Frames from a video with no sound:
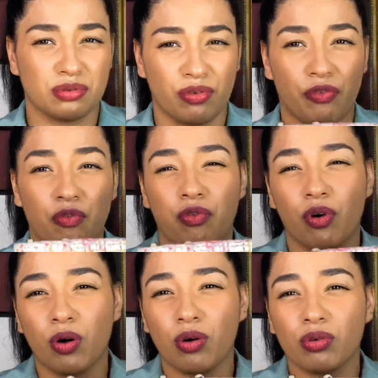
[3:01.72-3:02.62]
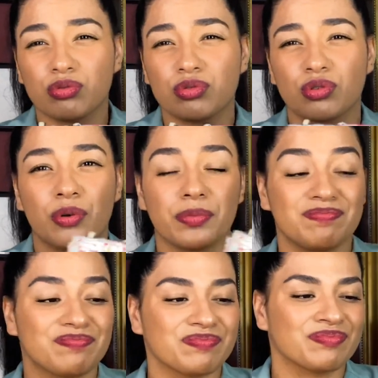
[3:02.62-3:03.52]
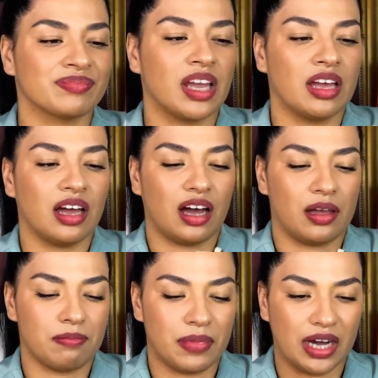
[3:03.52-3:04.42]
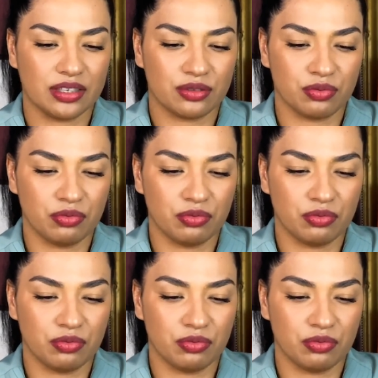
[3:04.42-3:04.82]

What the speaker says: or fall, so I might